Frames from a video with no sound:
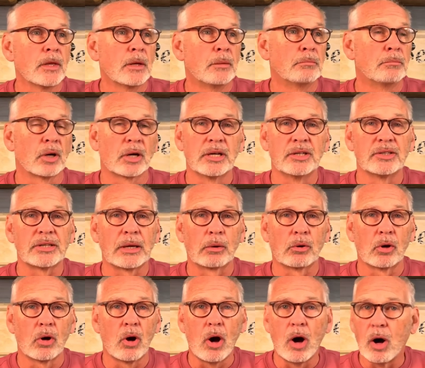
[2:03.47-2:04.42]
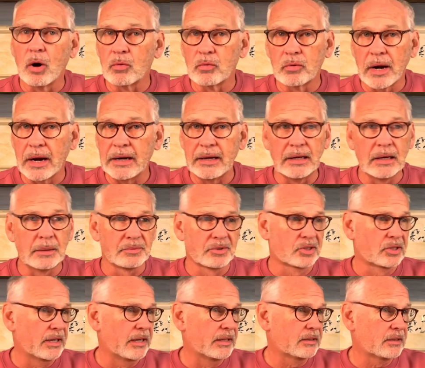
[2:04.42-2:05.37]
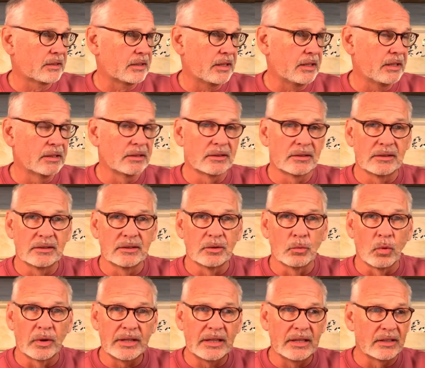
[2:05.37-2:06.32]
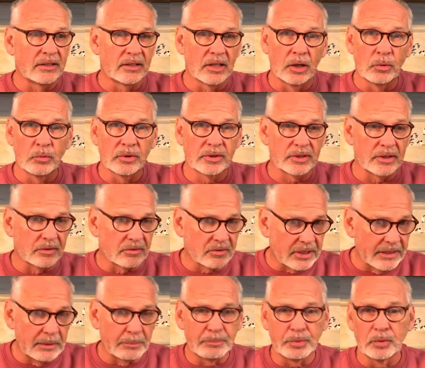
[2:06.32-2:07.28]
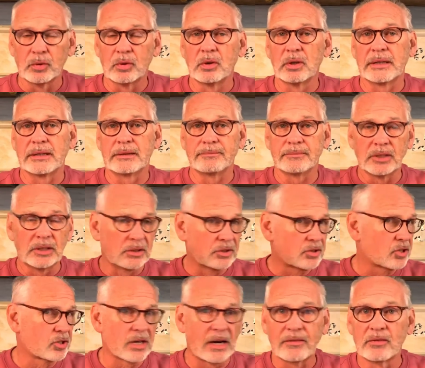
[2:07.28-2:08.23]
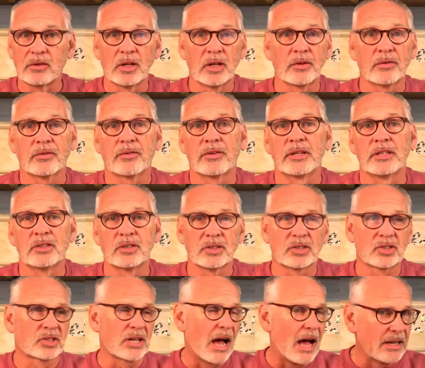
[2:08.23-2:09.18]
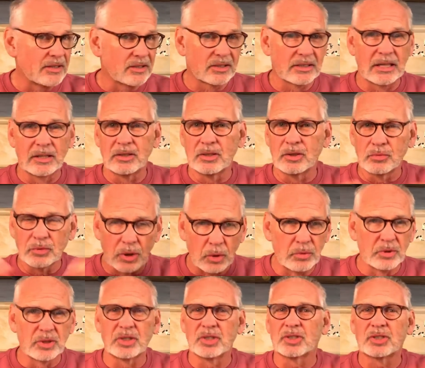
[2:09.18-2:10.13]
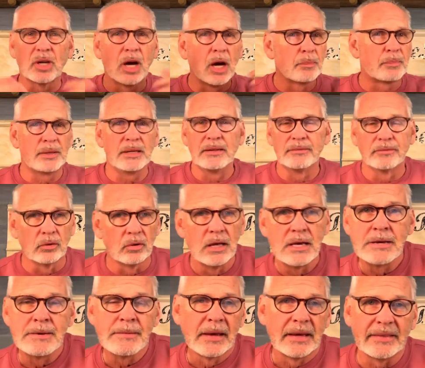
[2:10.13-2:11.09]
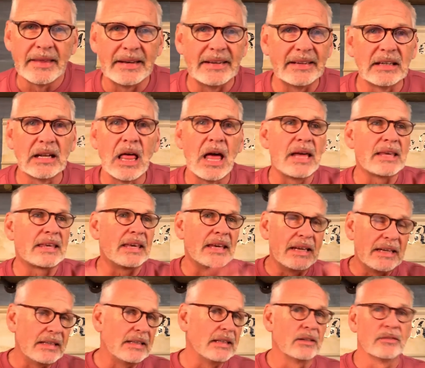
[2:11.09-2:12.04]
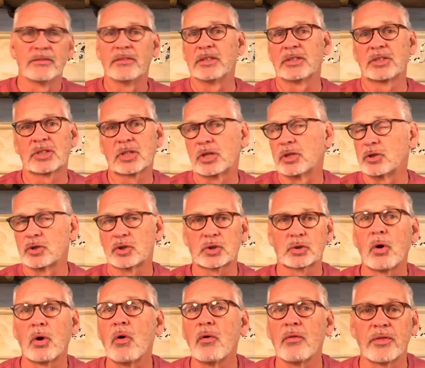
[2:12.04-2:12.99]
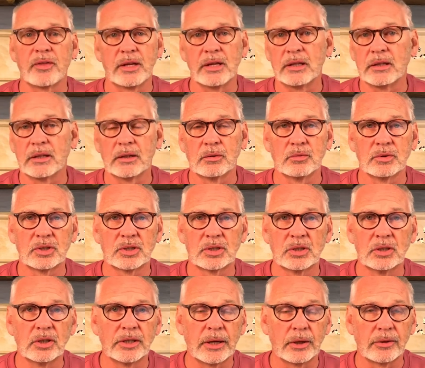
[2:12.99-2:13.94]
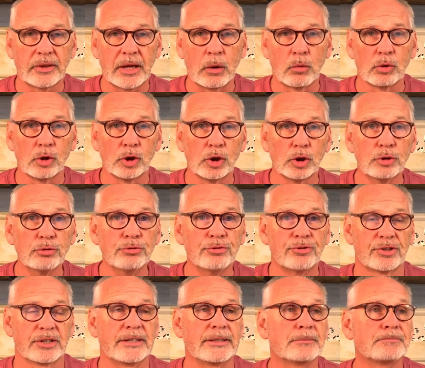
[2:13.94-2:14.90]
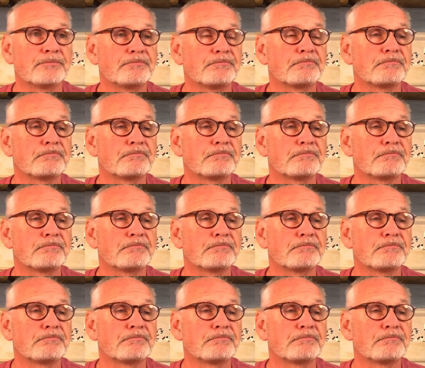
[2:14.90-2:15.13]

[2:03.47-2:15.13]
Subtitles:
because they were already upset that what he had done with their temple and several other things, the signs that they do. There was just upheaval, and they didn't like any of this control thing that they were losing.